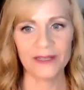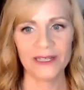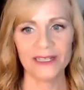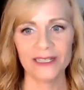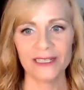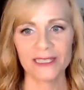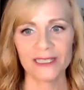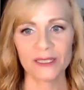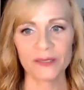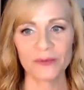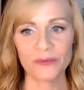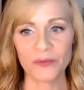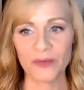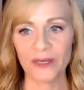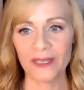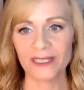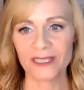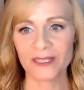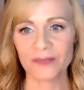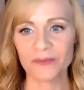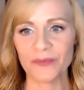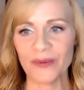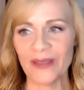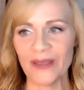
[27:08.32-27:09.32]
I mean,
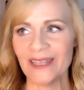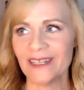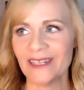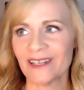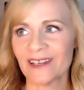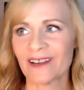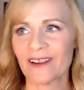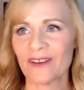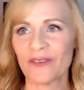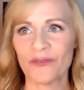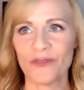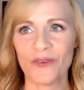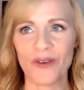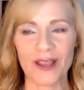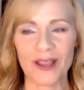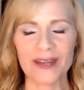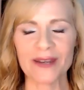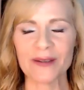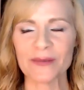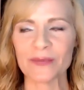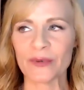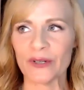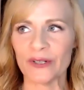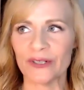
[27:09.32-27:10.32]
it's been
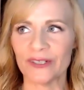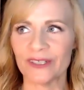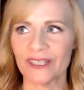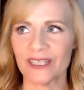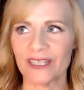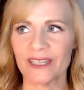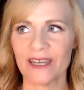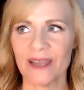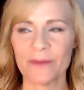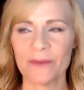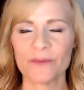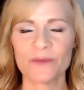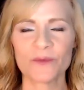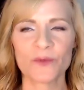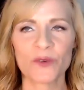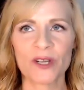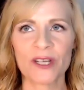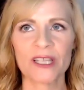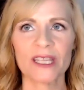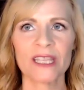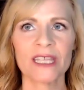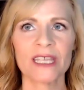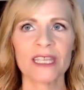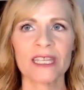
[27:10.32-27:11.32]
incredible. And I'm
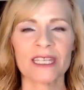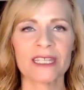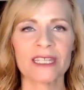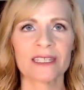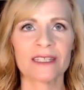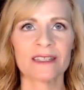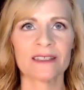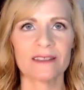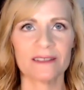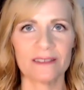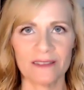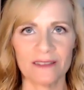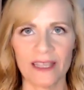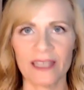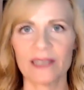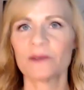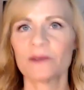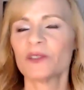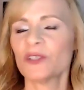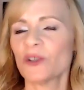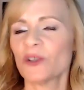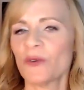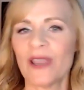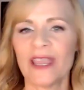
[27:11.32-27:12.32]
really, like
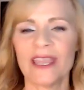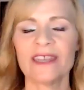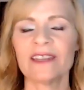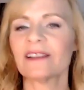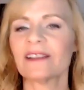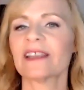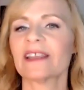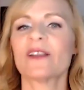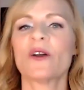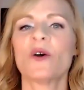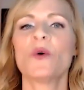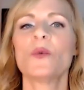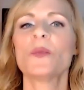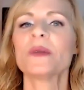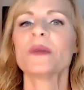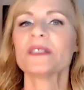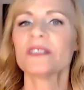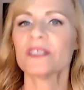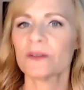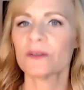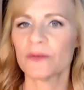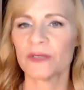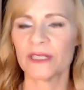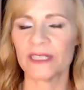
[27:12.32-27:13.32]
Joanna, like open
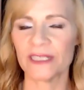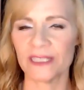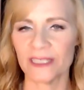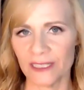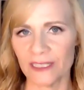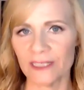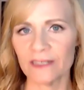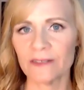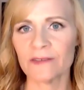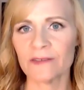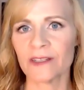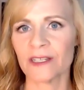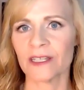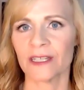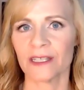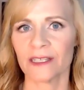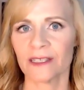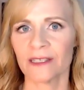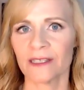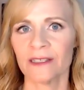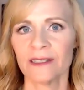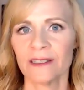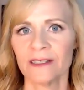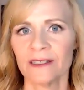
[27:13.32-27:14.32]
to
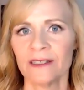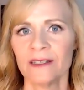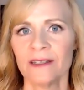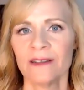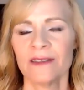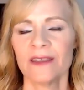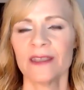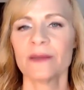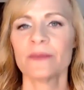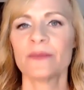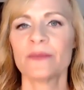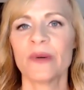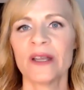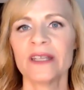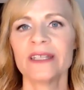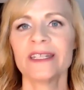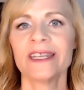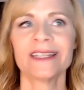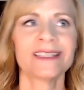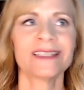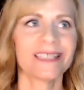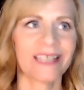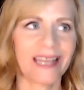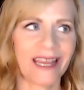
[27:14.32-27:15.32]
receiving the
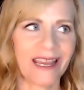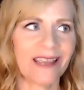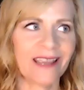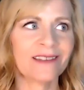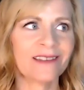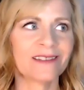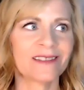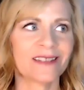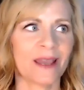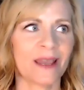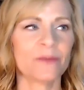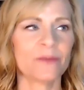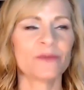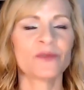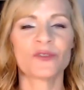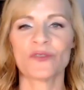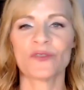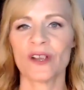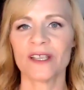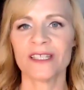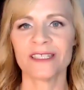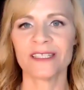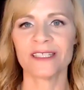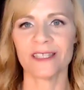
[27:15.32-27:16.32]
abundance. And I'm
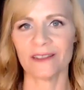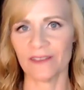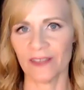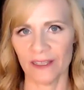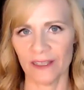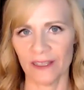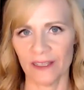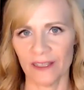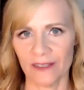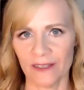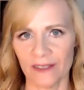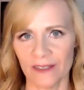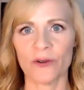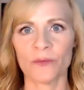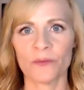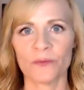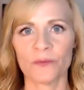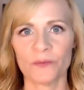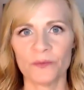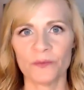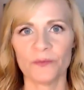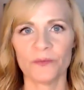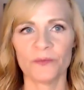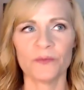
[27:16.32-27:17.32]
trusting that they're
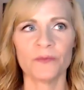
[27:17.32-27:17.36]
